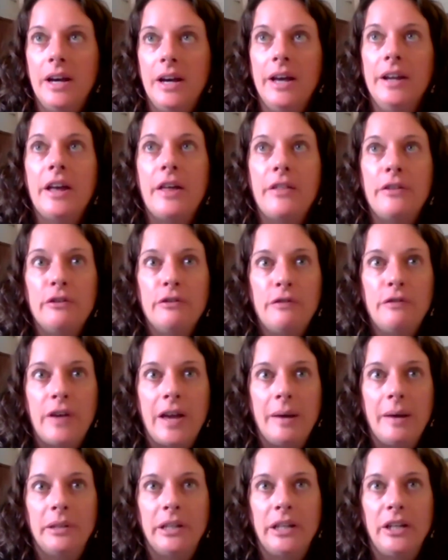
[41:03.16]
another
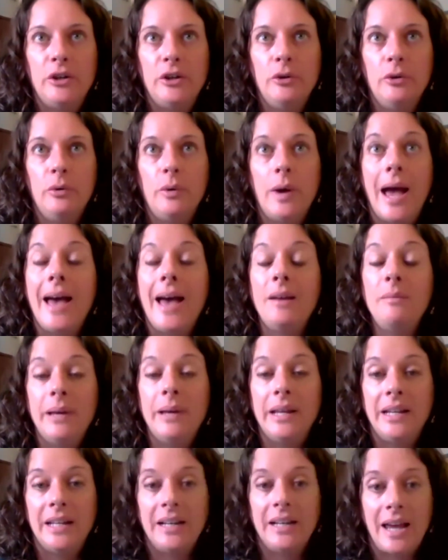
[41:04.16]
family who had
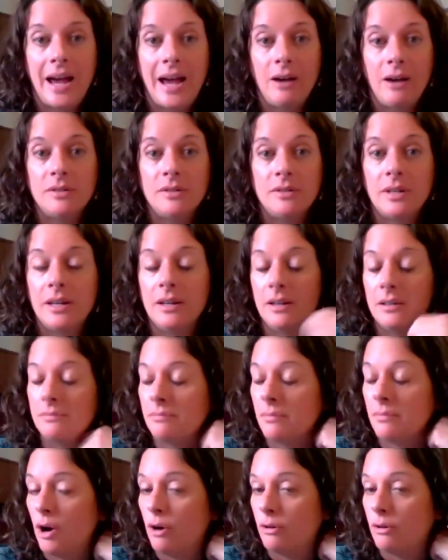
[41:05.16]
been in a
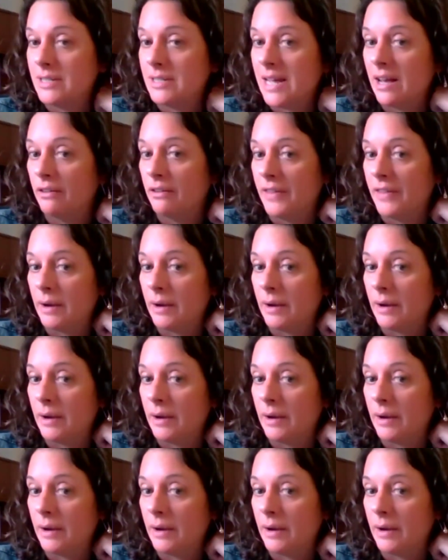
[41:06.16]
hotel.